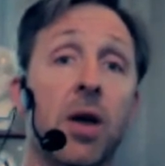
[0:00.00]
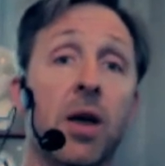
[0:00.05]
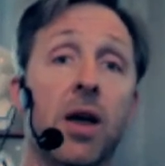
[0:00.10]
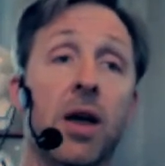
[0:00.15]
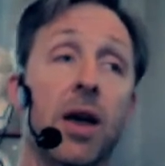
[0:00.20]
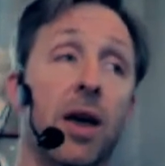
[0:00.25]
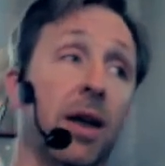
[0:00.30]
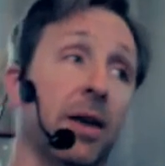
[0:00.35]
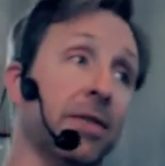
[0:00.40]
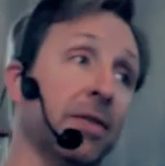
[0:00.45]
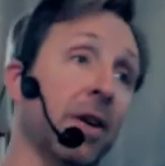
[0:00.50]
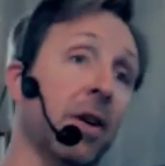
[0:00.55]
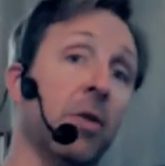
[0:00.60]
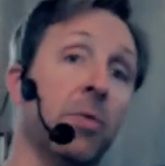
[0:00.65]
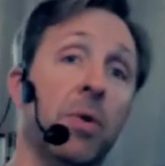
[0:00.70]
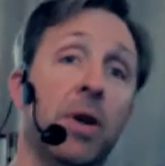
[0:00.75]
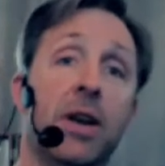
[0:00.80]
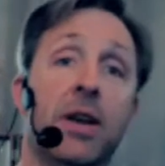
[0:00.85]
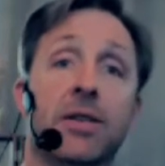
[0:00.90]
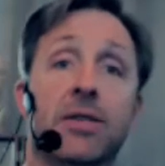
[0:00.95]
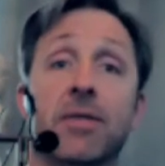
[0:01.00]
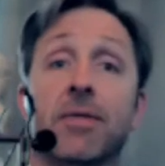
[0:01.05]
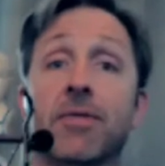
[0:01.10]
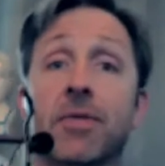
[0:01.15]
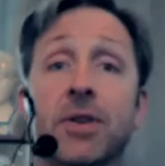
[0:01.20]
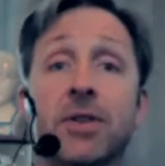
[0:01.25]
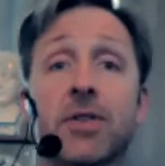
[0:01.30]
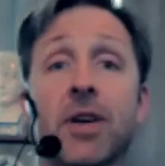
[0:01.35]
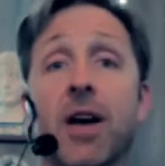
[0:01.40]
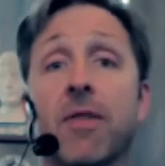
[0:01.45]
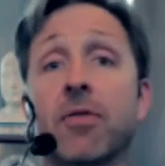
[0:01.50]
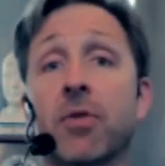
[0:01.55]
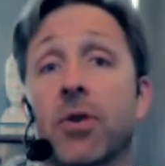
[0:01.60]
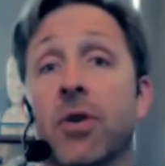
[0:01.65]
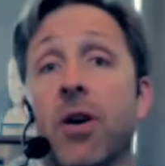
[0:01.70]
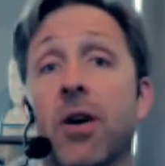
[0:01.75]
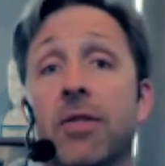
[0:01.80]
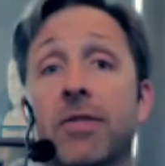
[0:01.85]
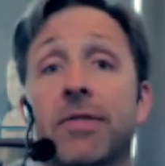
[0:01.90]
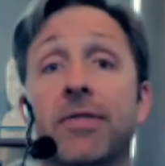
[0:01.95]
And I started running some free software
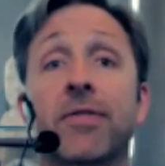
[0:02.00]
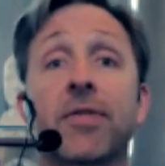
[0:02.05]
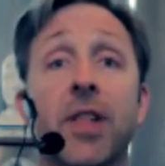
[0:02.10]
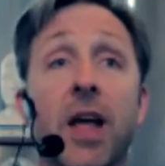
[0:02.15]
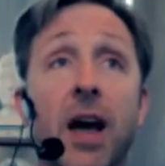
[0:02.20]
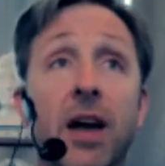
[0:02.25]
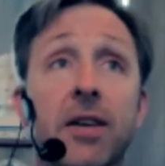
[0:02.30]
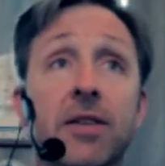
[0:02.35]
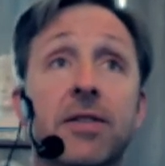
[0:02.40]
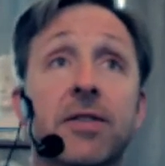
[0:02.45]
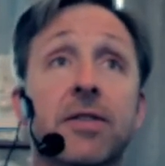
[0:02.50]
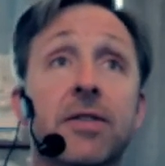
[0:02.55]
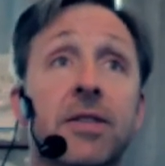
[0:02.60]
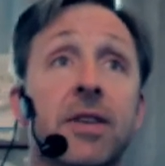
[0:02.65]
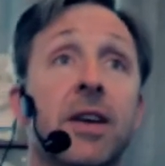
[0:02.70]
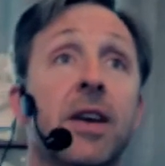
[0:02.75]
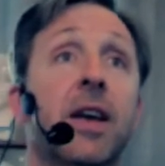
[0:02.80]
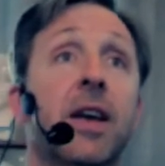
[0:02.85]
called Flux.